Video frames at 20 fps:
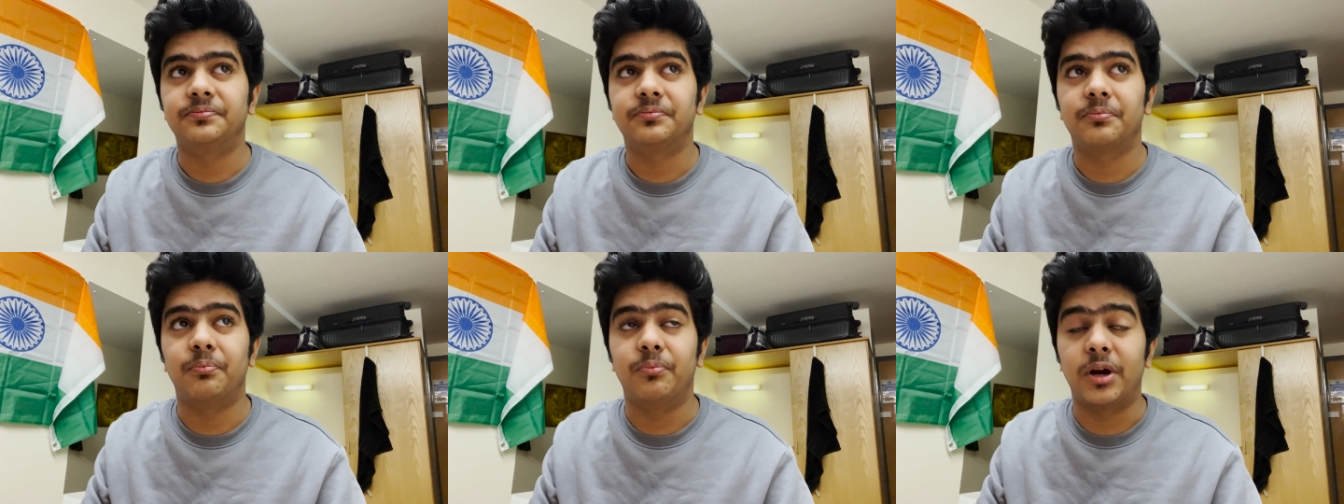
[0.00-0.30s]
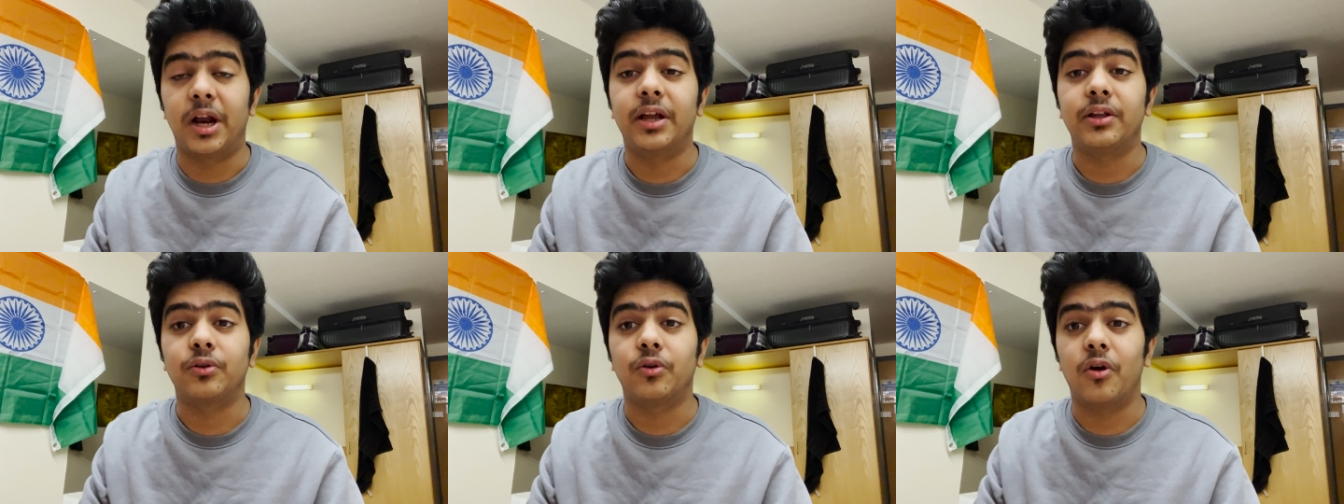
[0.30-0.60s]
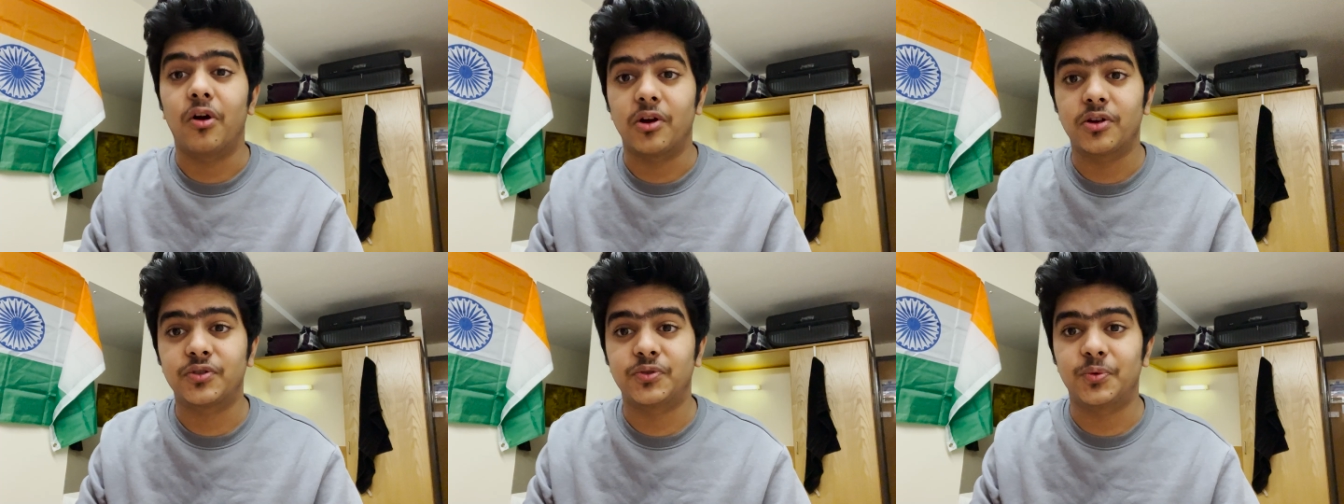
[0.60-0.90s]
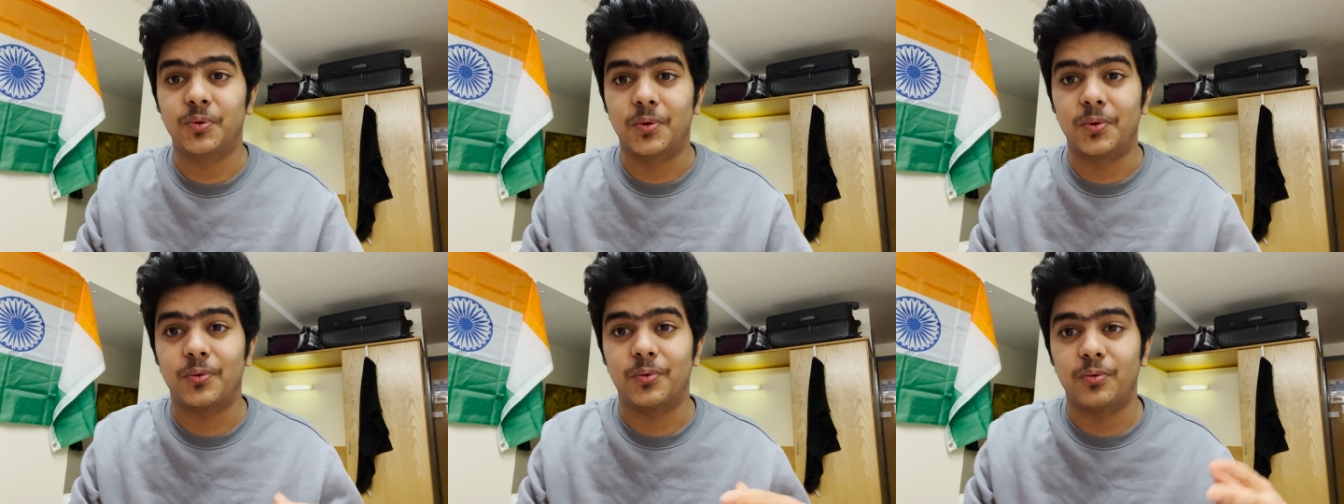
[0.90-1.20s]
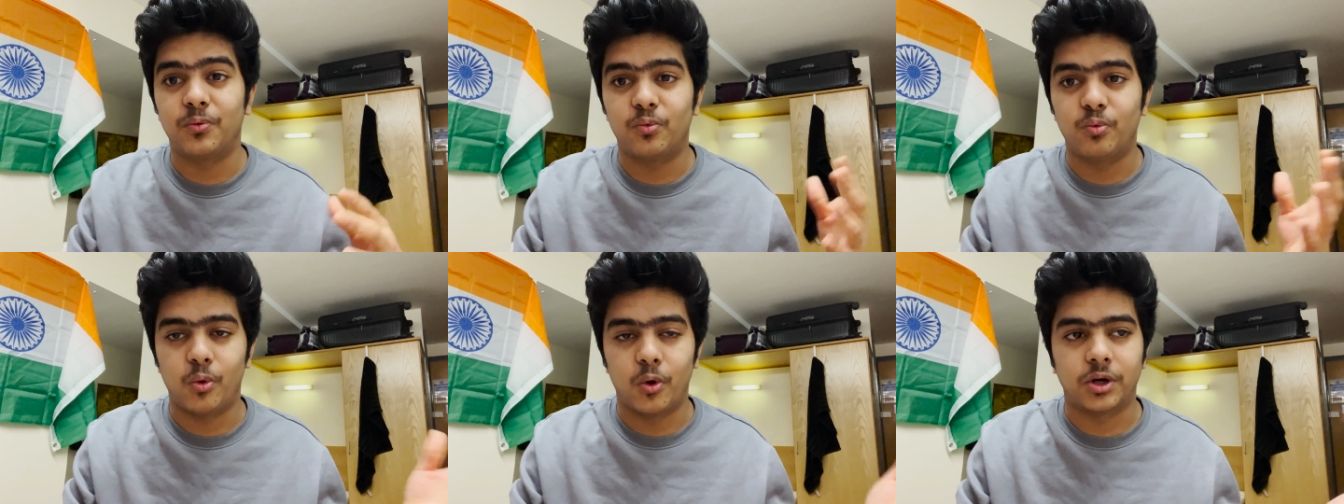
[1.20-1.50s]
Brian Cox, who
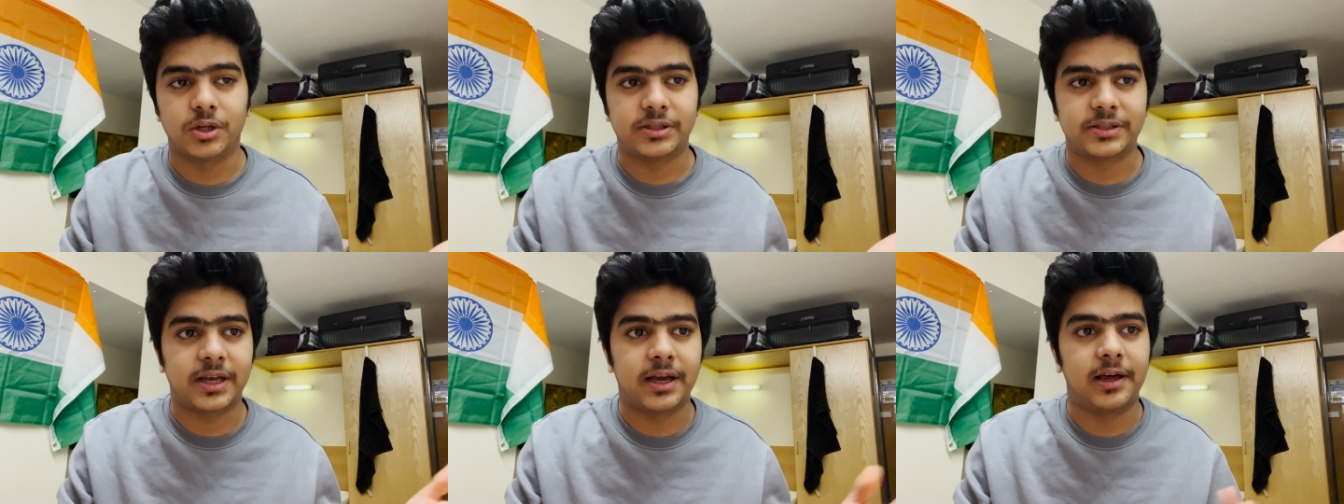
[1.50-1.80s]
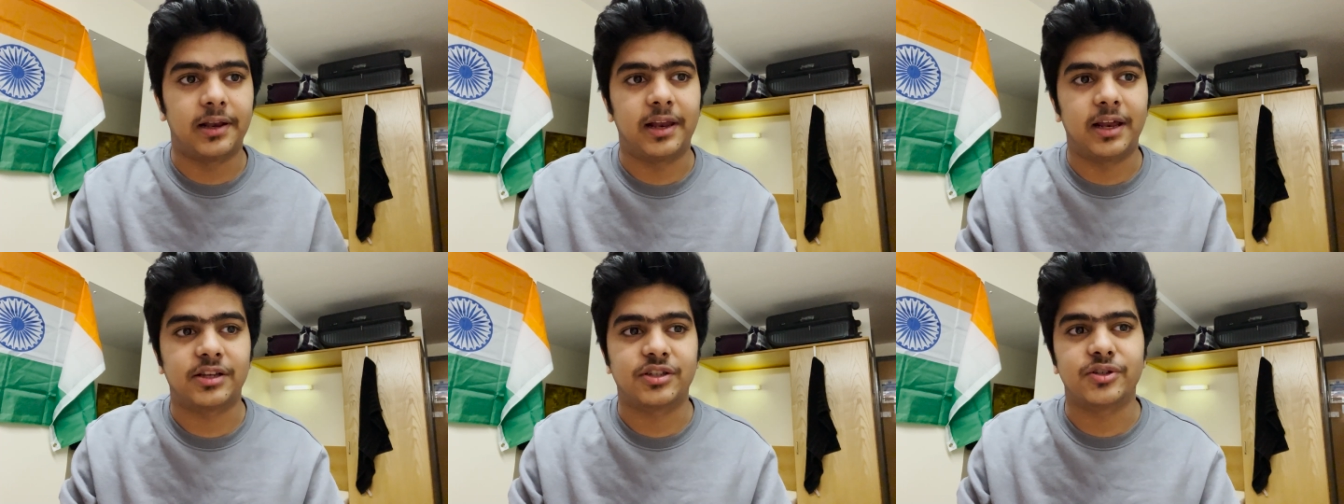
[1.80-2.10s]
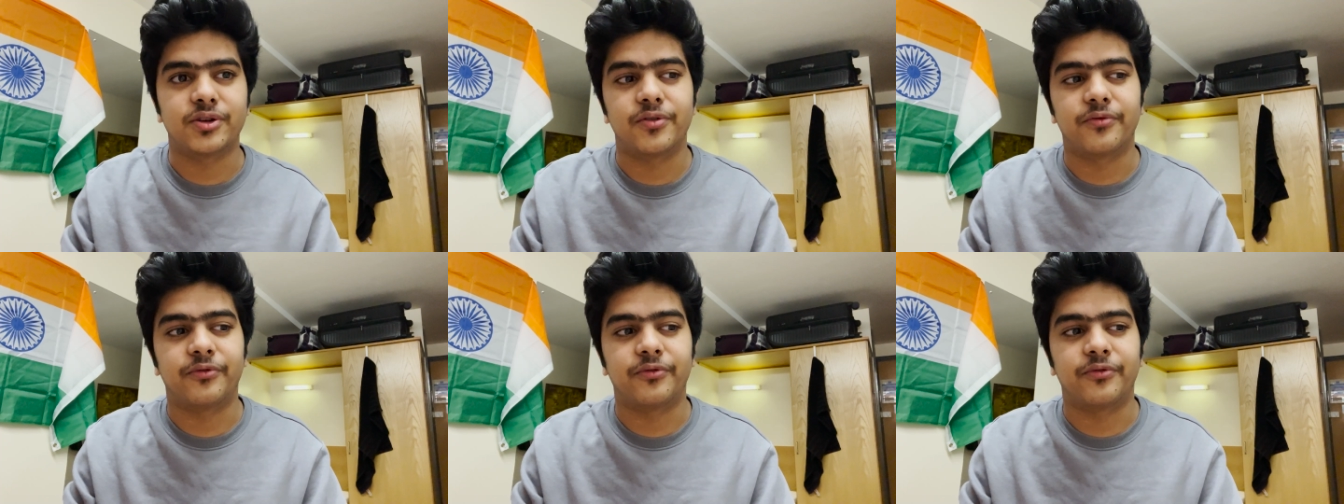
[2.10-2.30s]
was our lecturer